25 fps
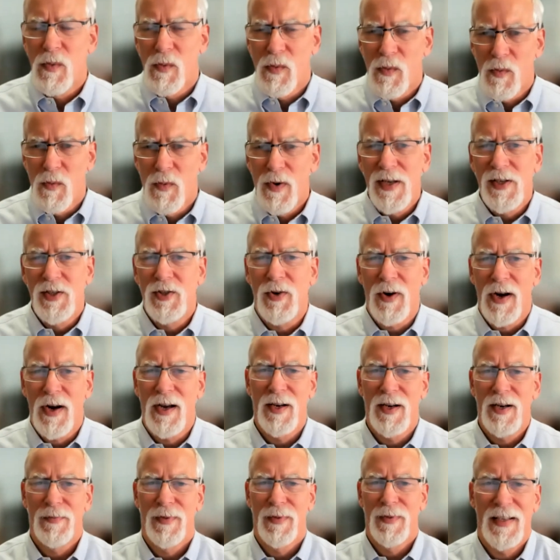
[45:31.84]
we try
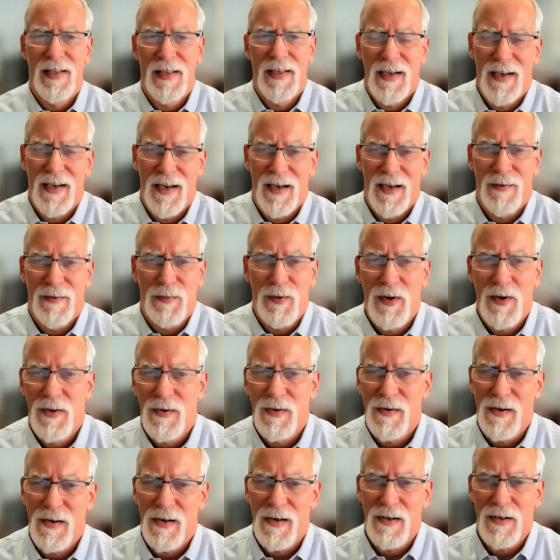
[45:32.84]
to be uh,
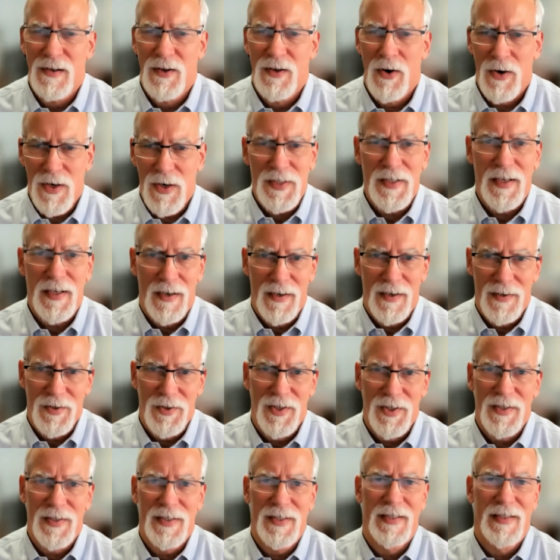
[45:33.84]
cost
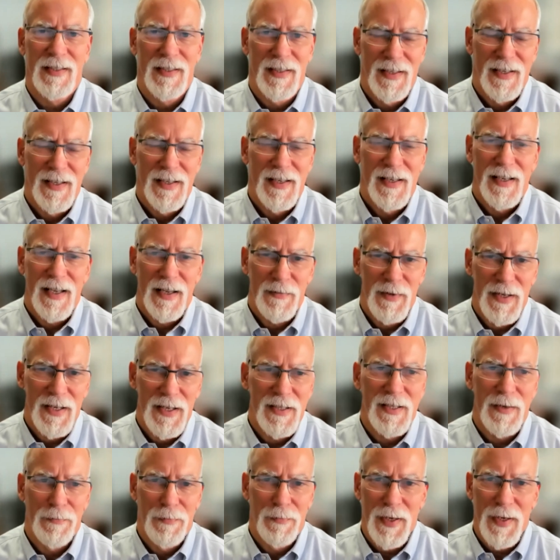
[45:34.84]
conscious. I mean,
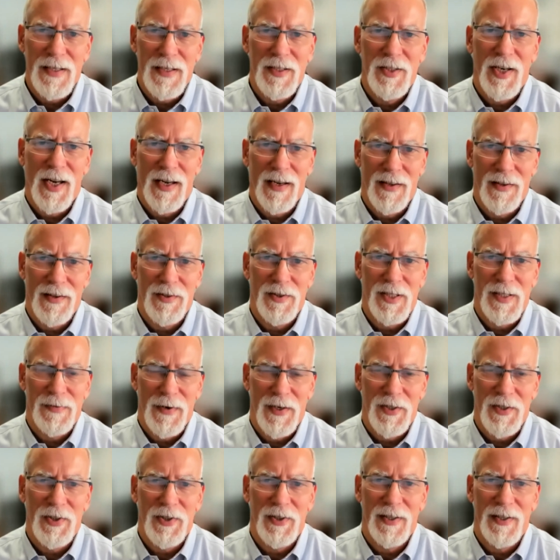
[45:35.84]
it's a big challenge,
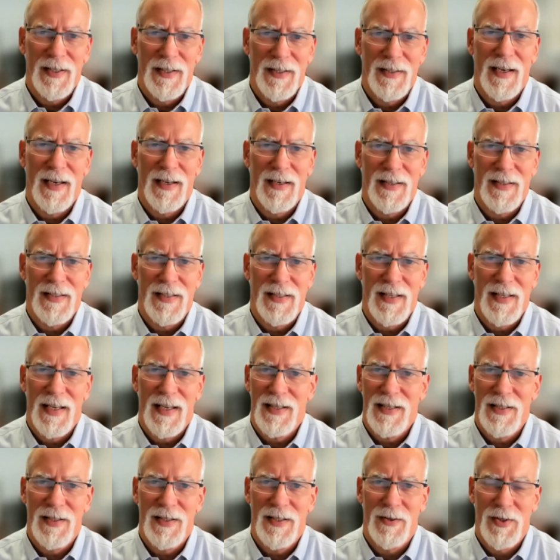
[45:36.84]
especially in the United
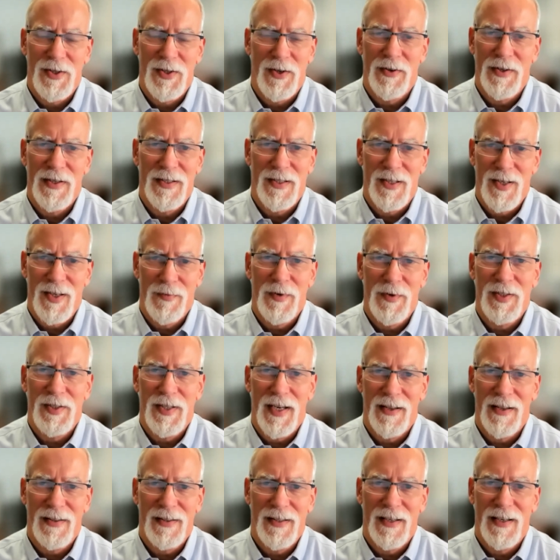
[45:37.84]
States. There's only so much
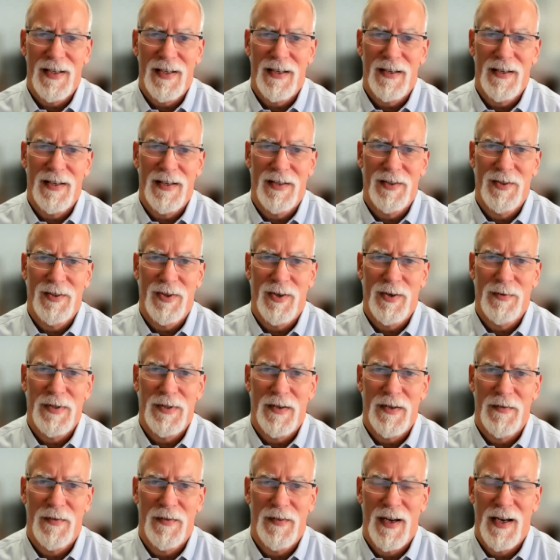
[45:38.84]
out there in terms
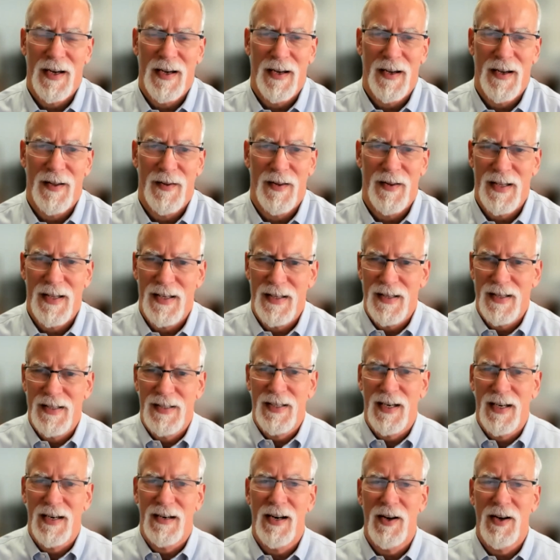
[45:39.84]
of uh, the
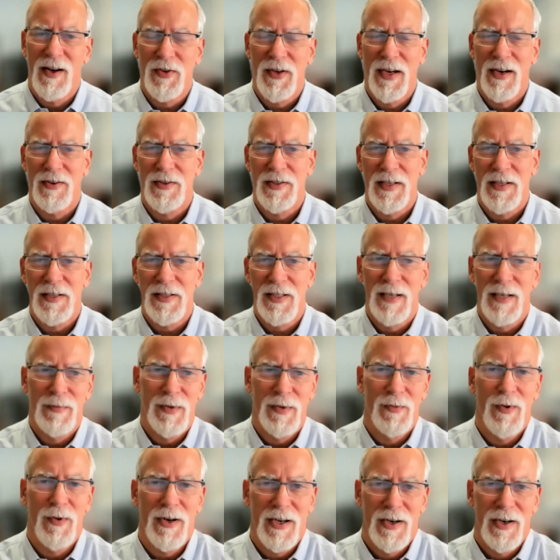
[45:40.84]
entire healthcare system
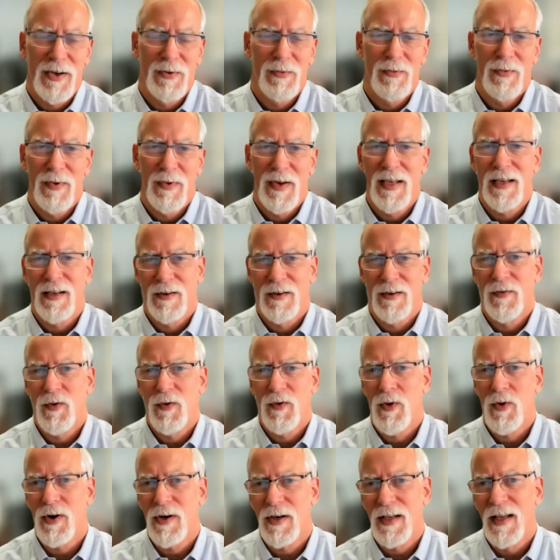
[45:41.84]
and what can, we can
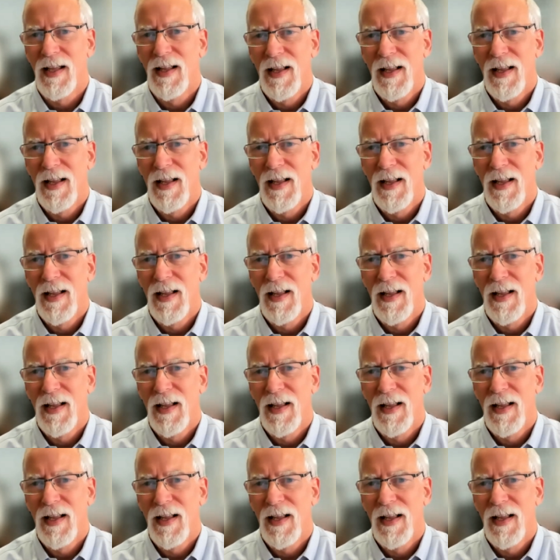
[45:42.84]
afford.